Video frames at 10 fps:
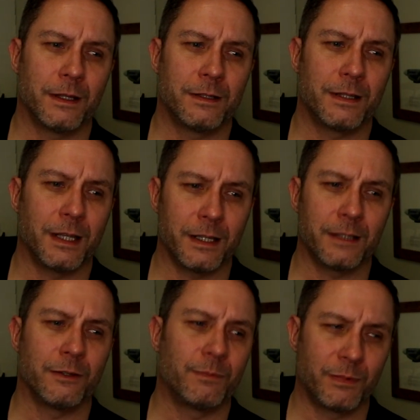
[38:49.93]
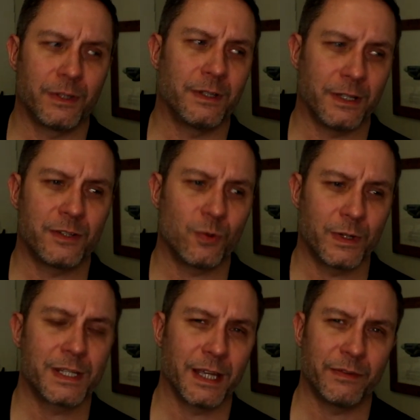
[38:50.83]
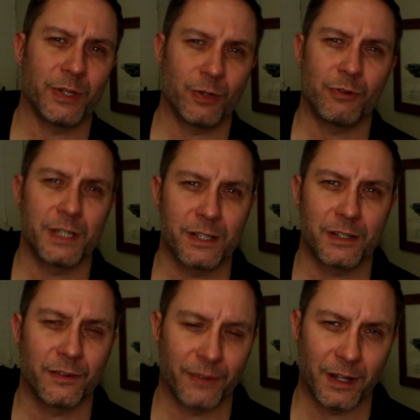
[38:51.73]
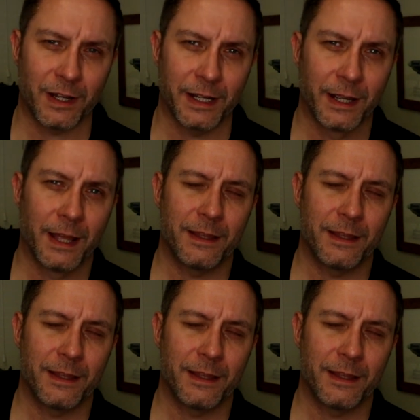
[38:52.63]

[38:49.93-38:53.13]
It's always giving you a reason to fly.